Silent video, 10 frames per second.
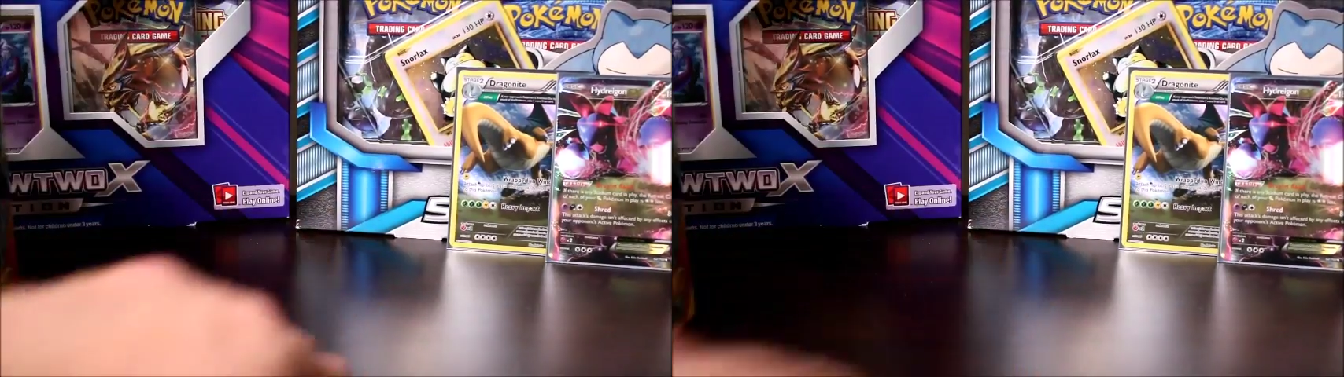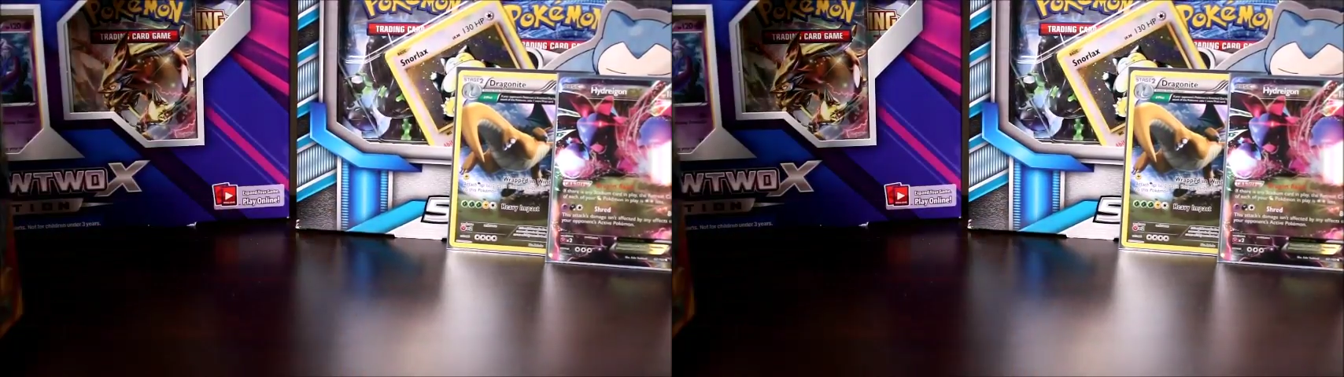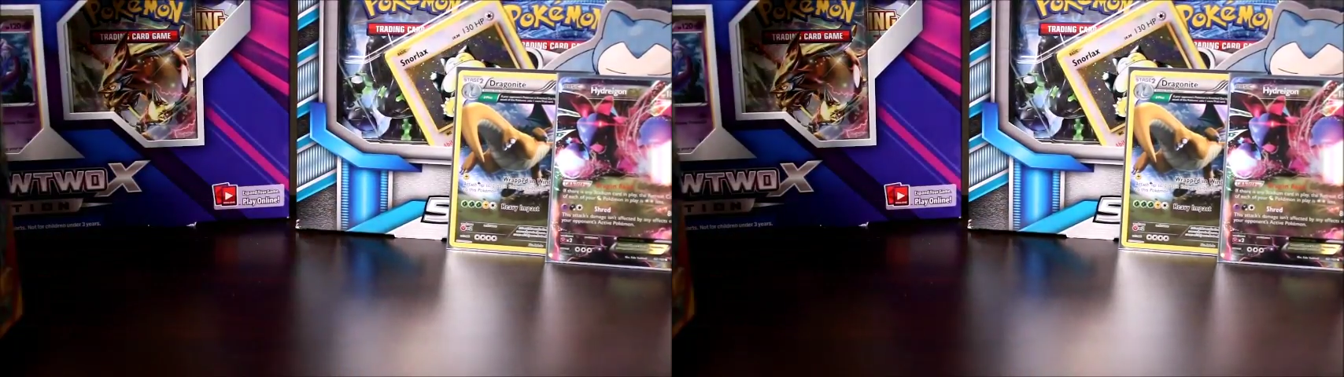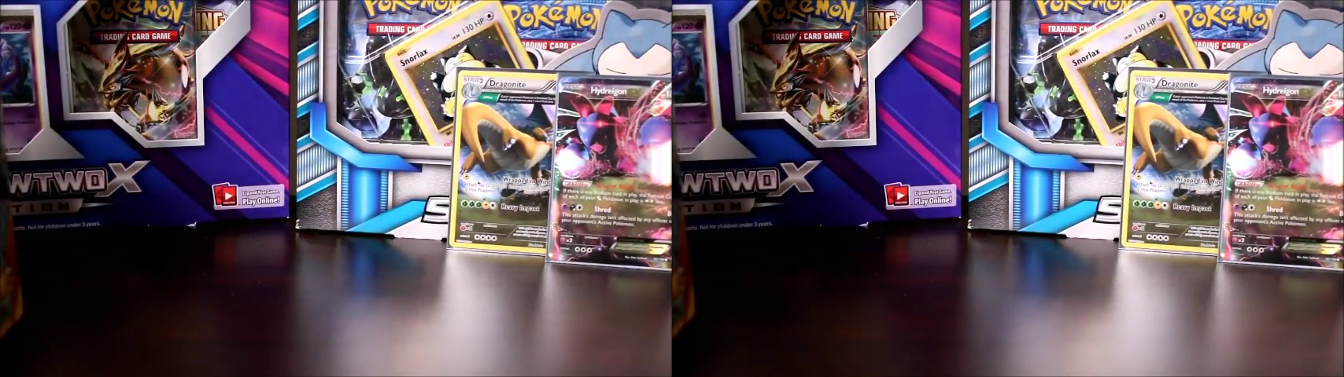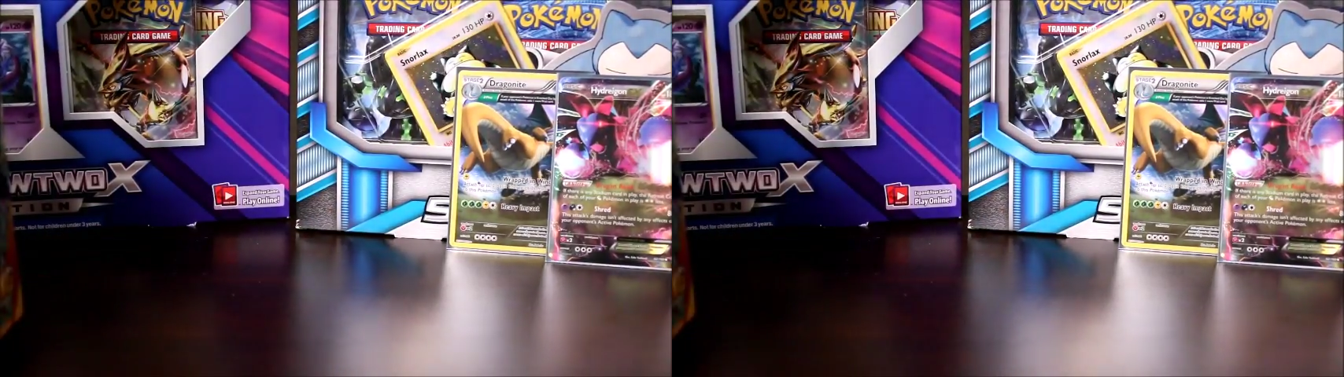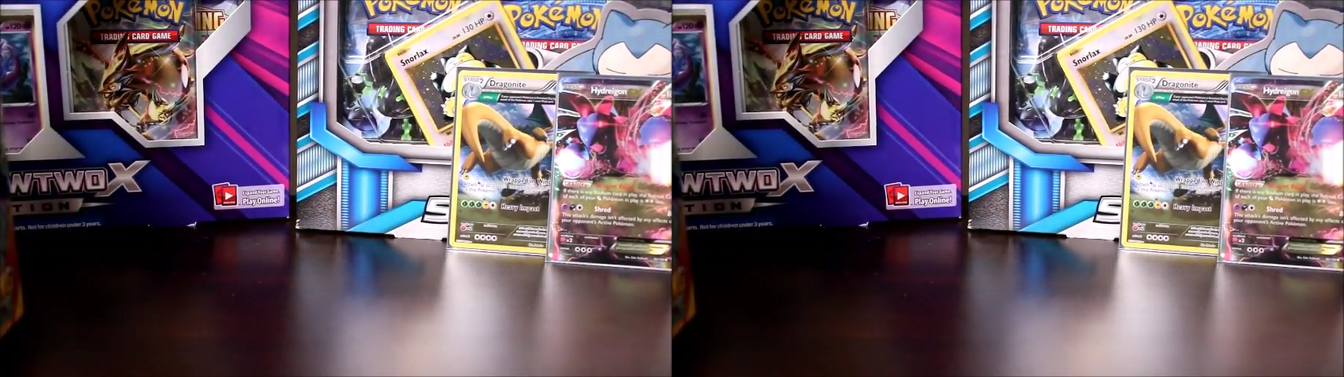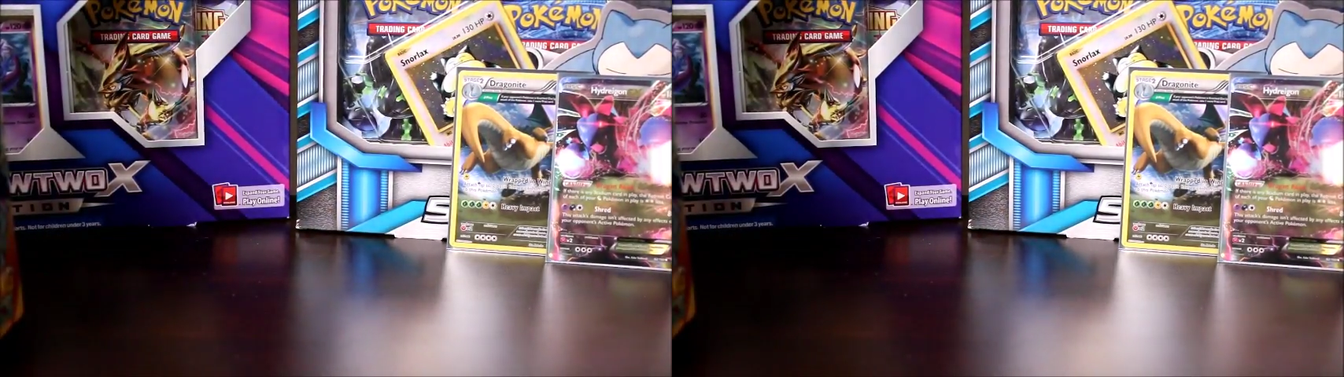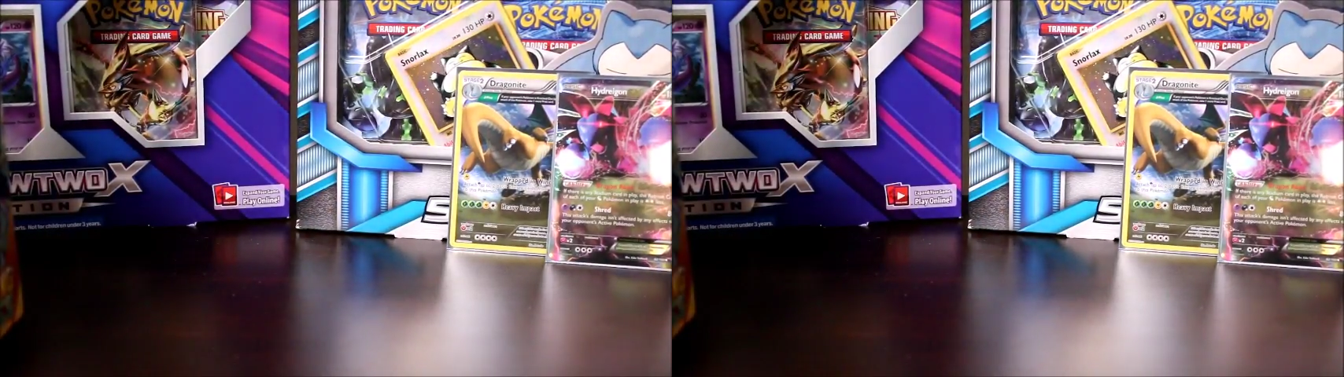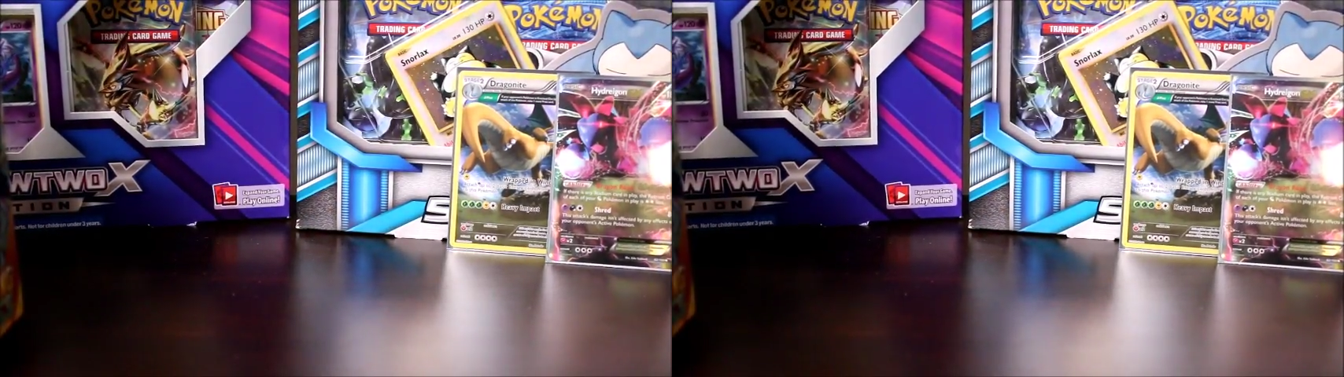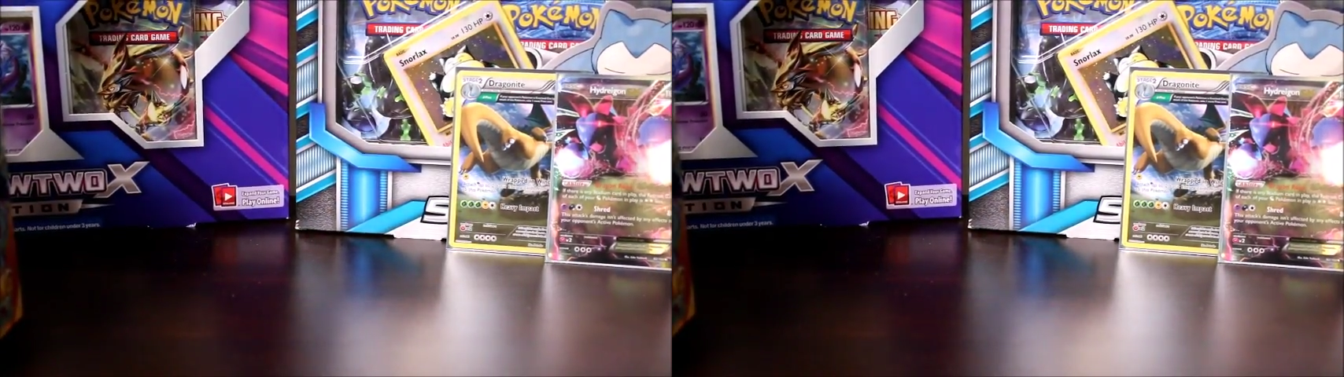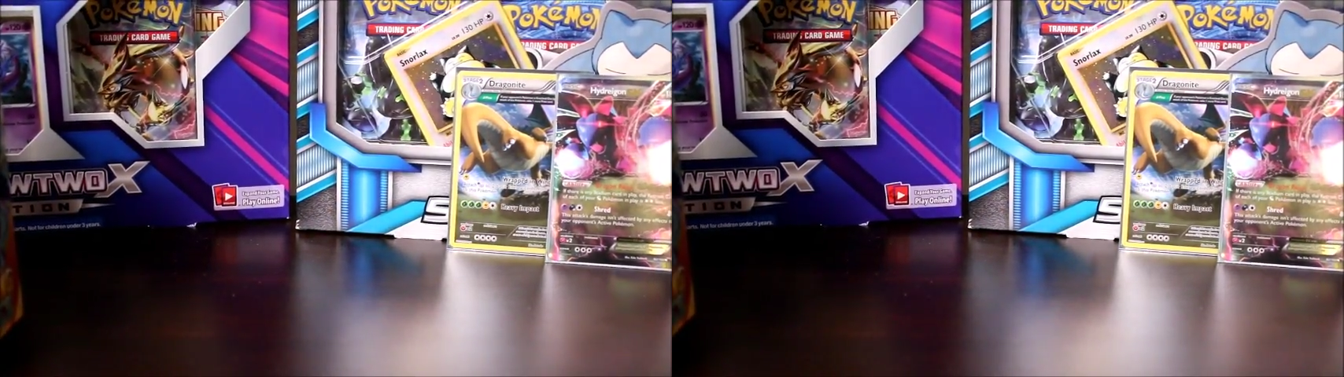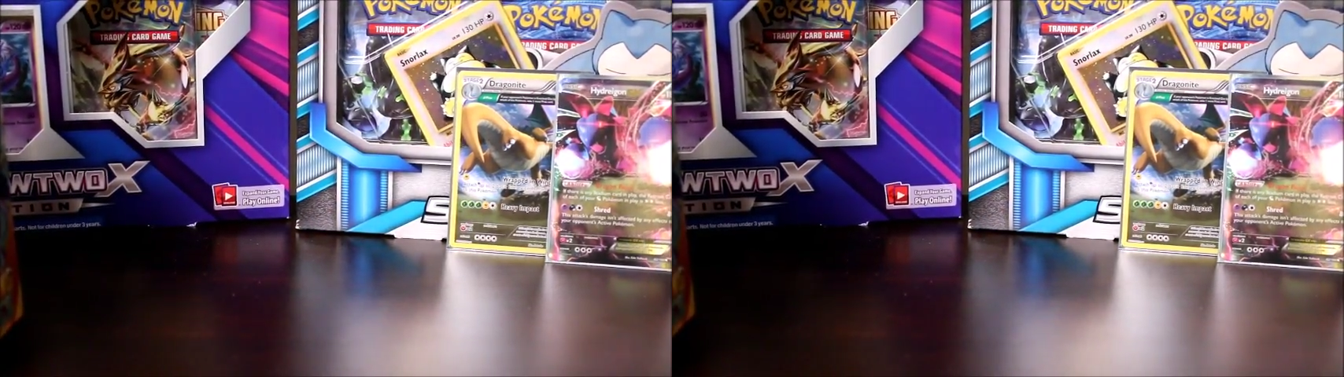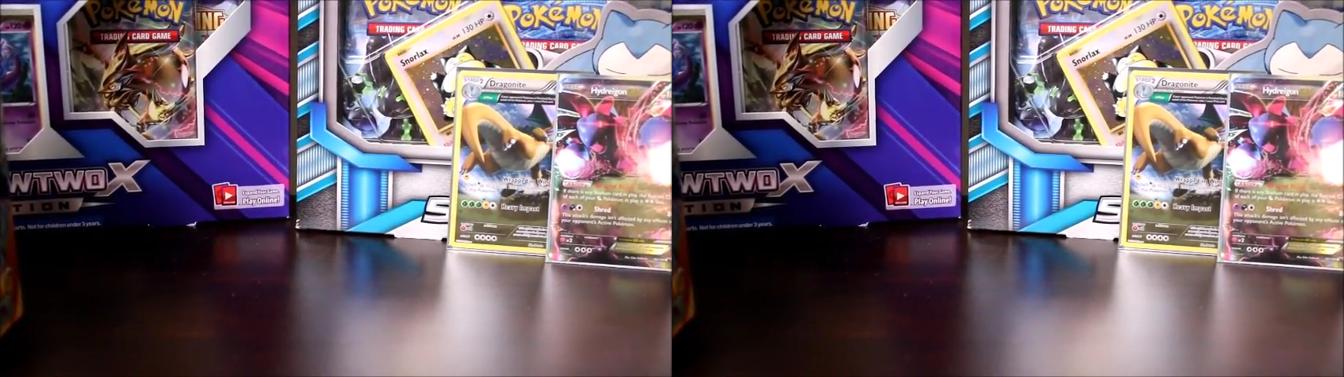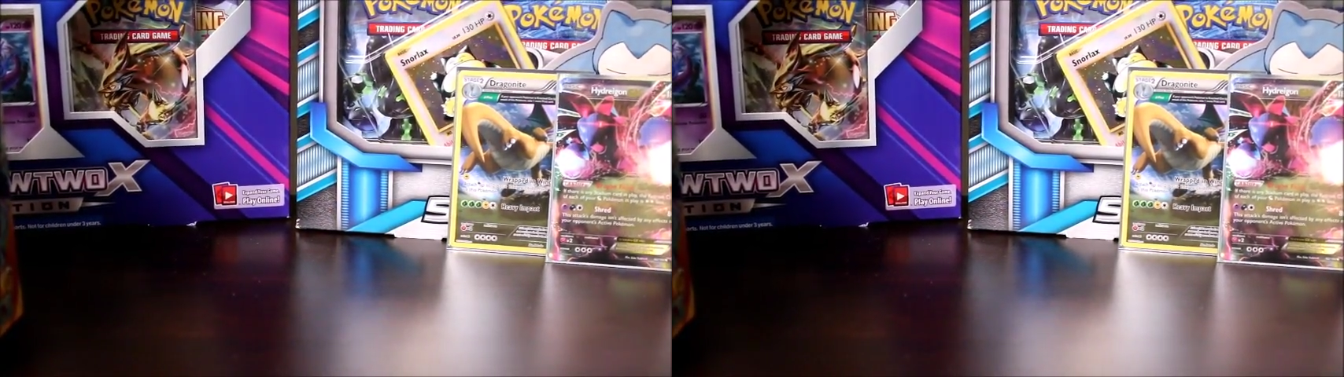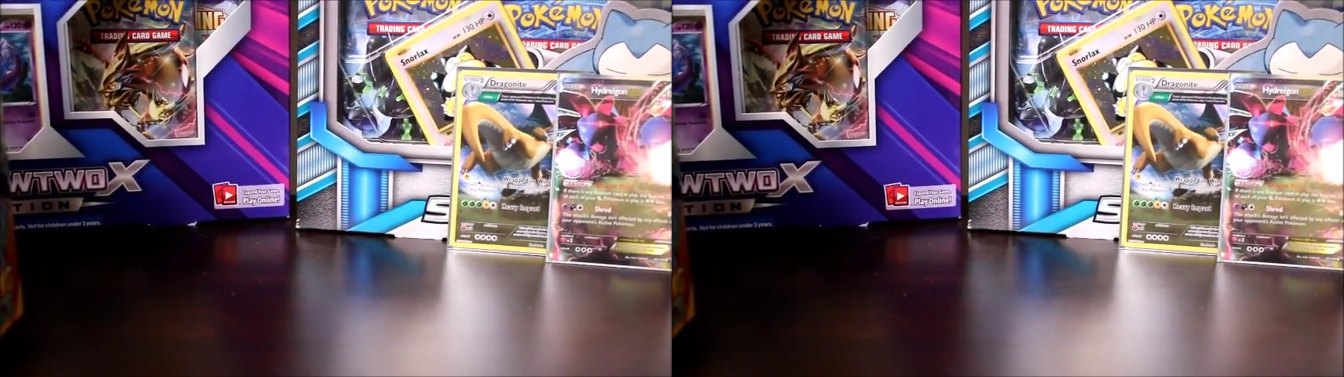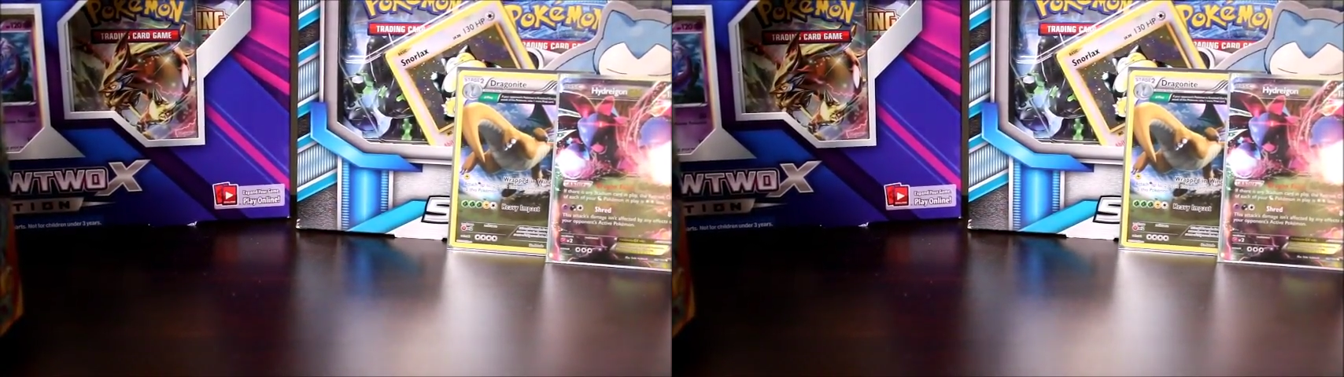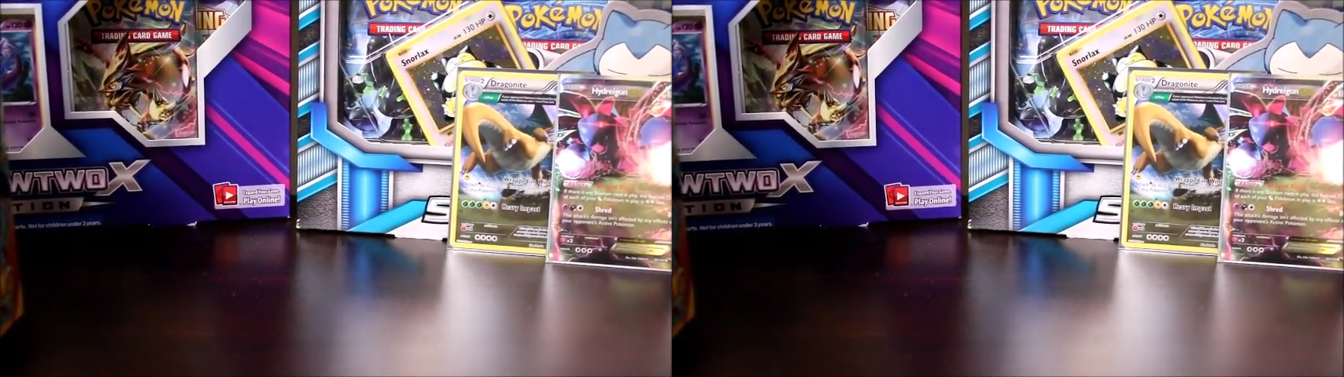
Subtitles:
Nobody's mouth can be seen.